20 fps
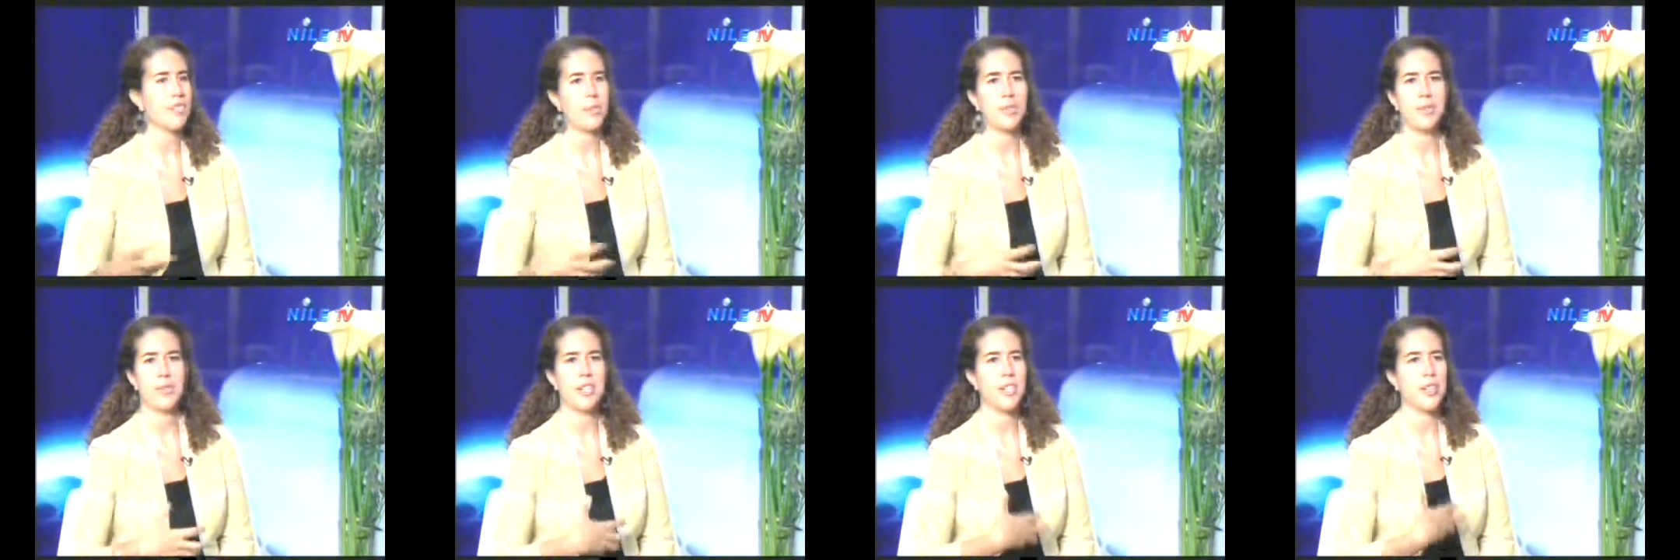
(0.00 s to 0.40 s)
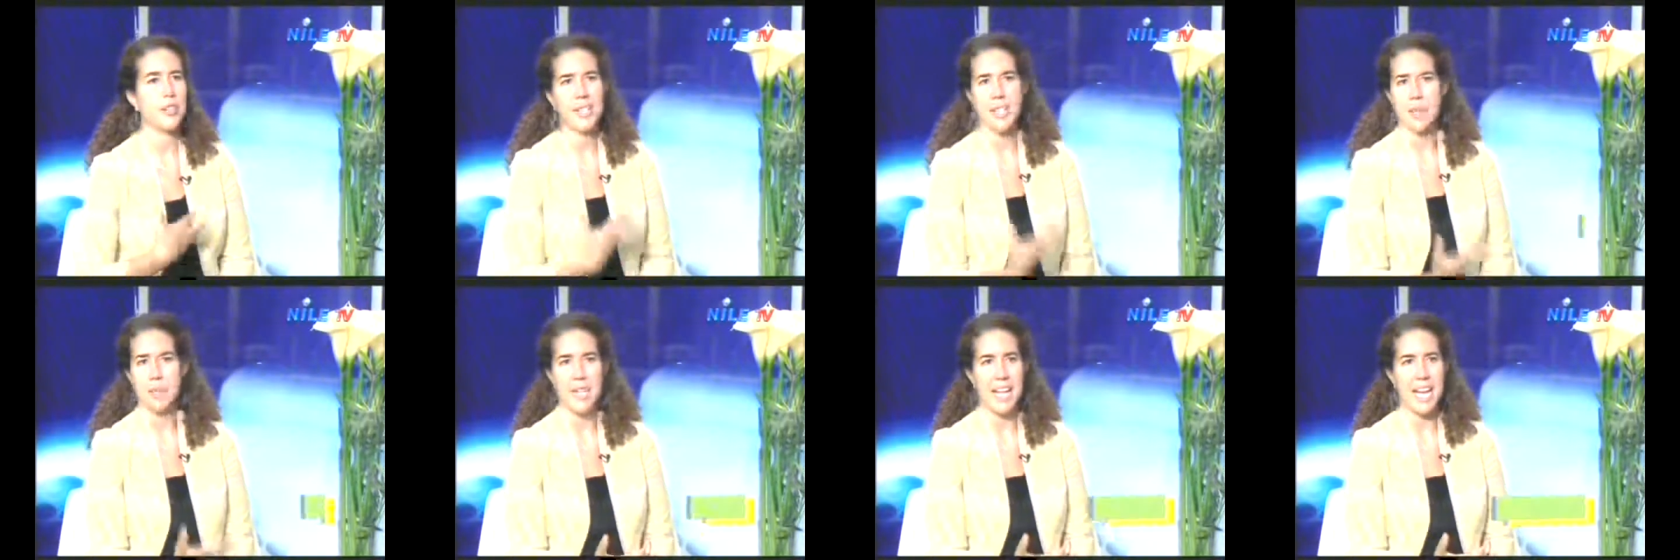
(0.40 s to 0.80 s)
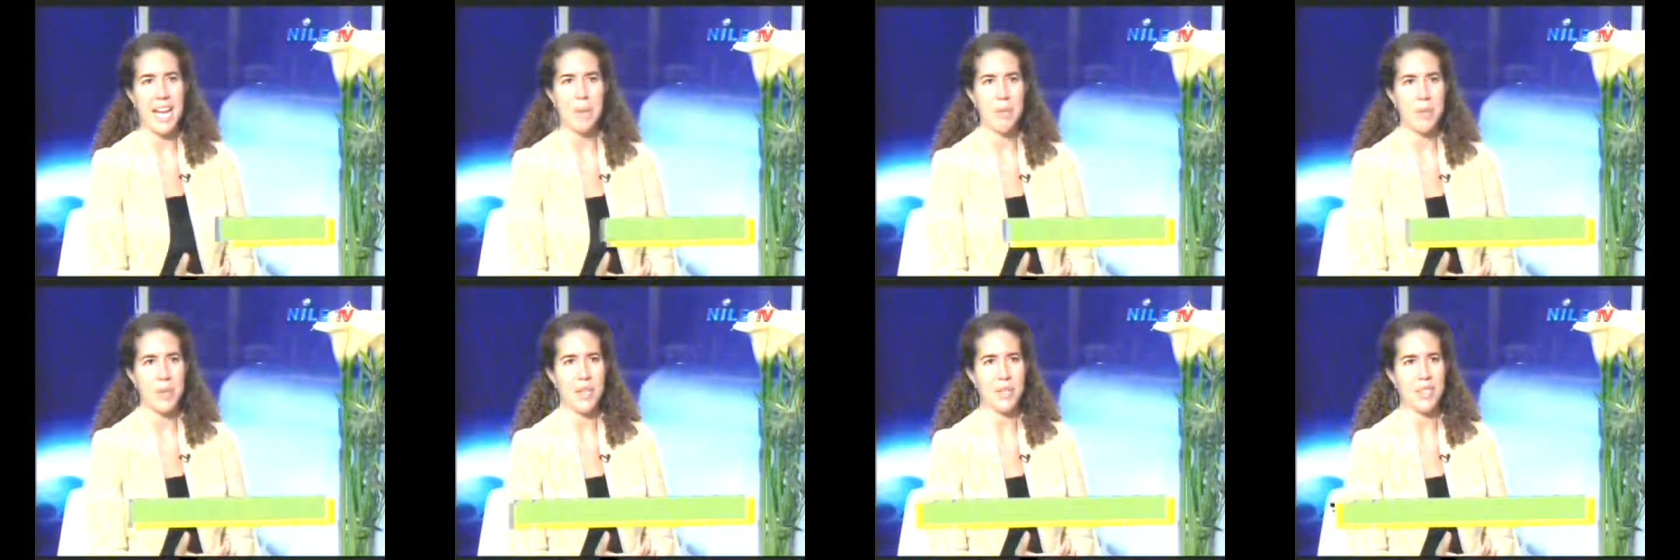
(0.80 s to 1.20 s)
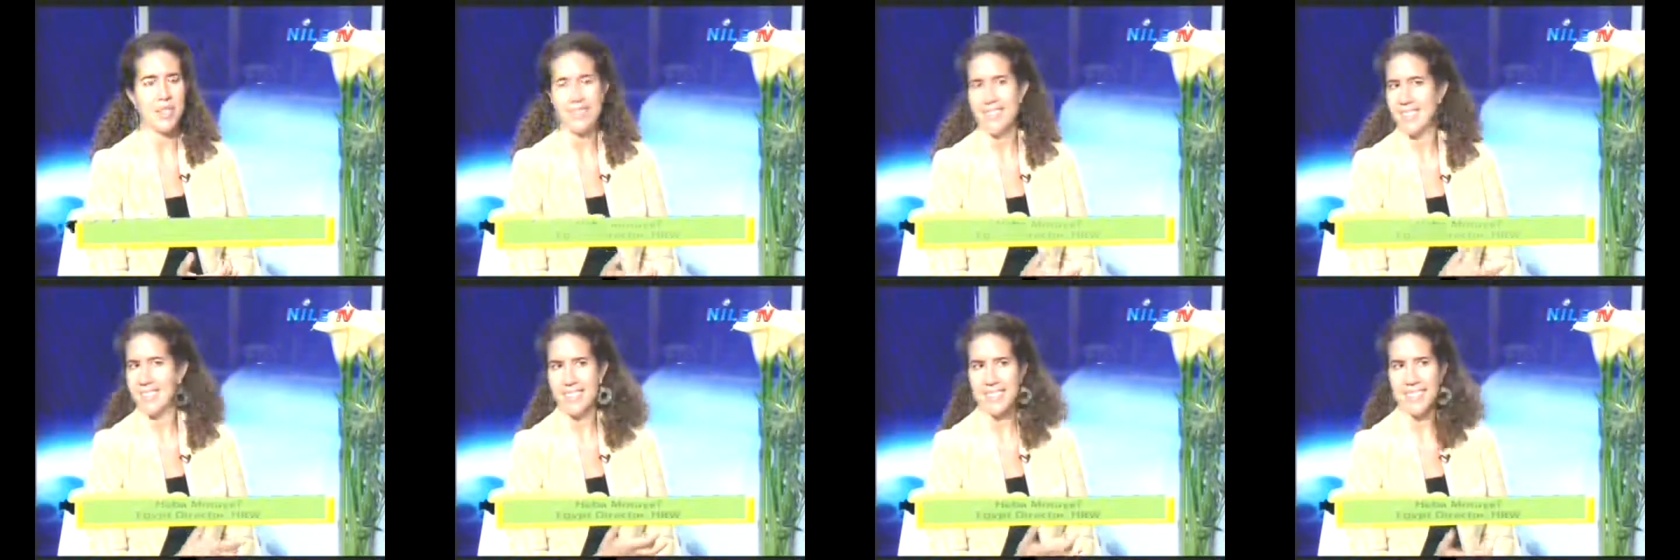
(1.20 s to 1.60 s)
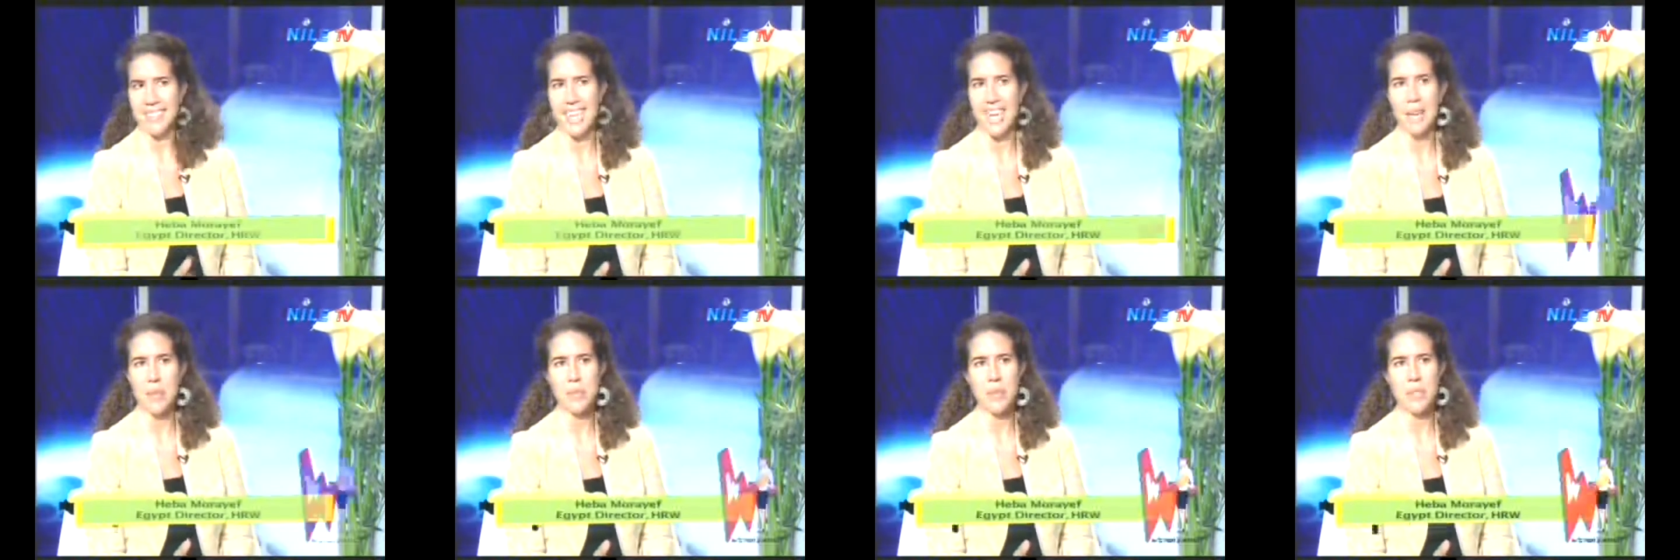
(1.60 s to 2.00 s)
you're incredibly happy that mm.
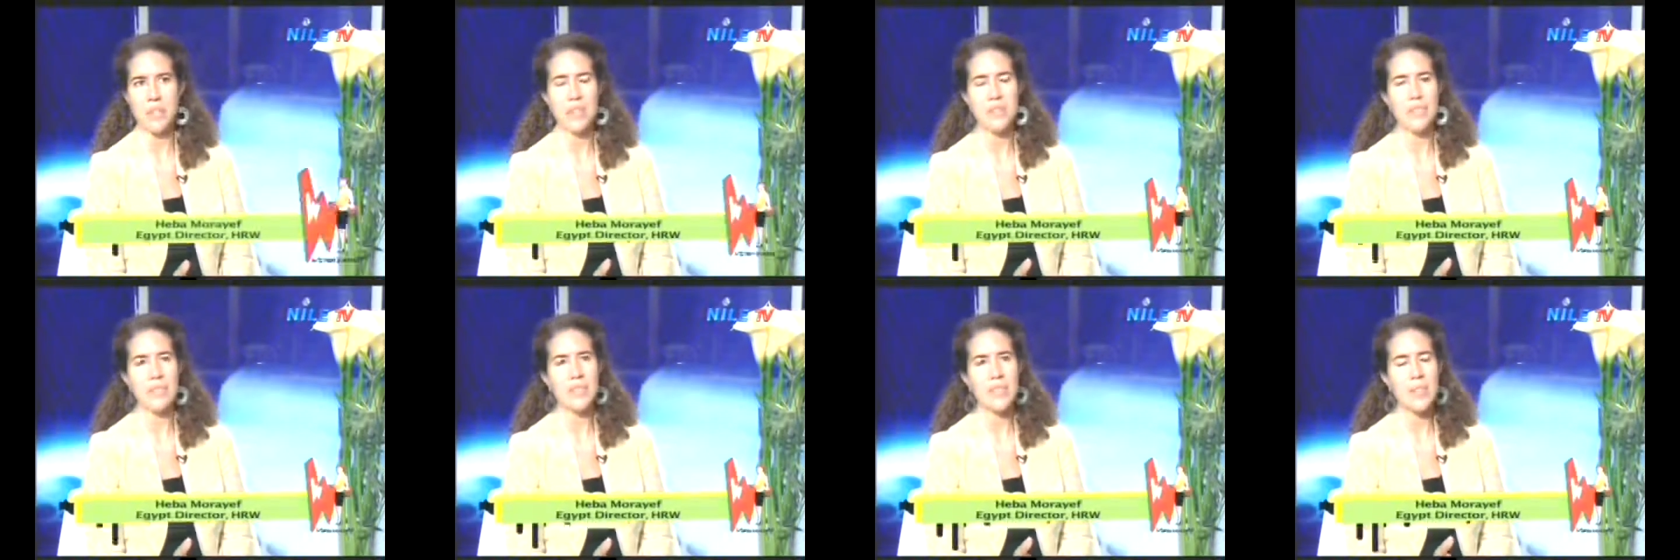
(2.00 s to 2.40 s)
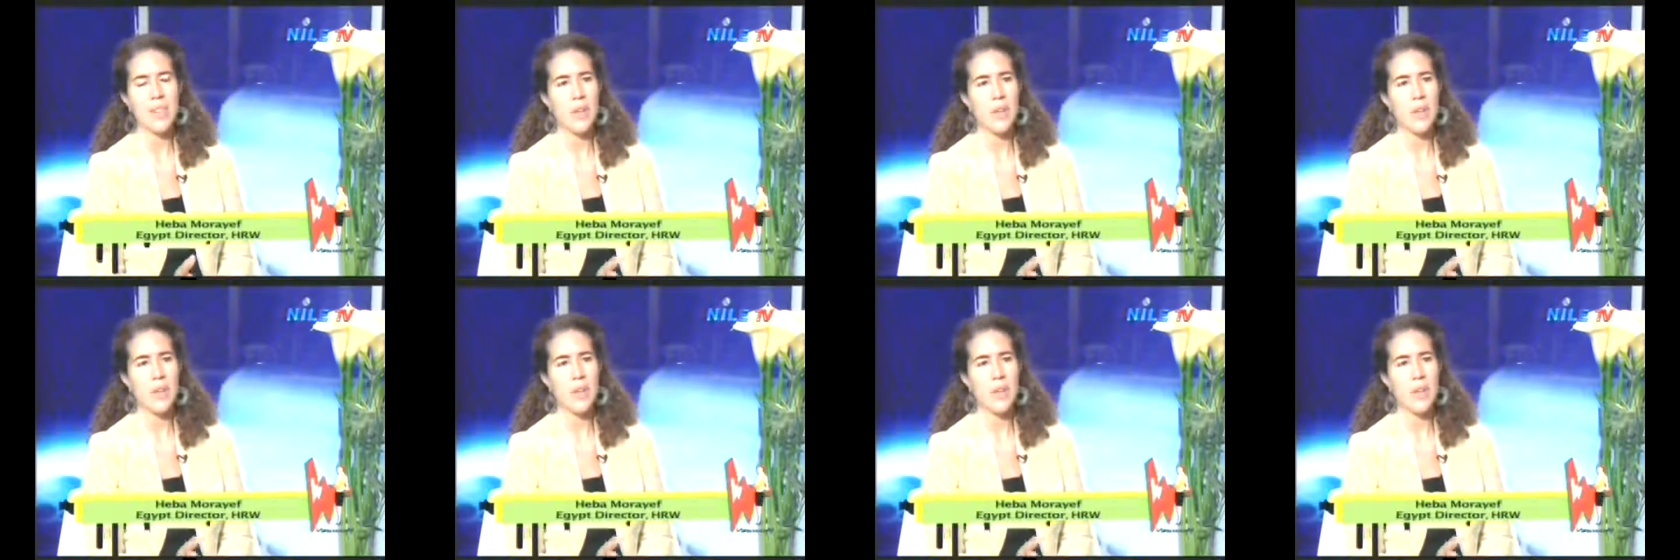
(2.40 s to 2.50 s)
that happens.